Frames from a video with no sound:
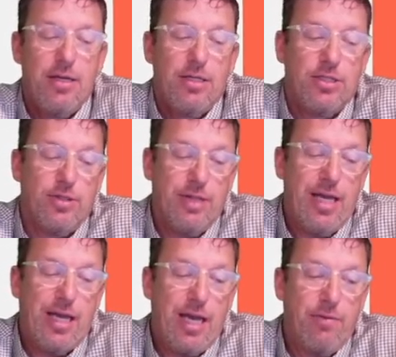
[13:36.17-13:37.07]
So
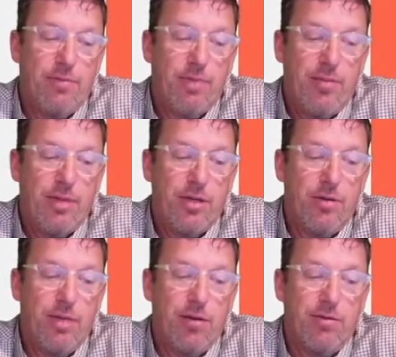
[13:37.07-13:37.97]
that guy would probably go
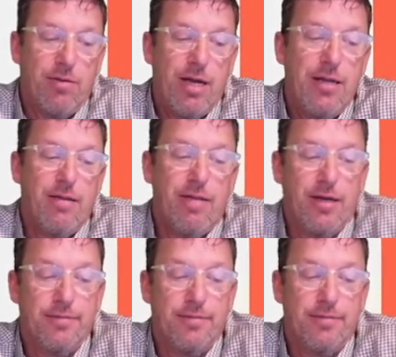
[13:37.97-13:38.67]
about right there.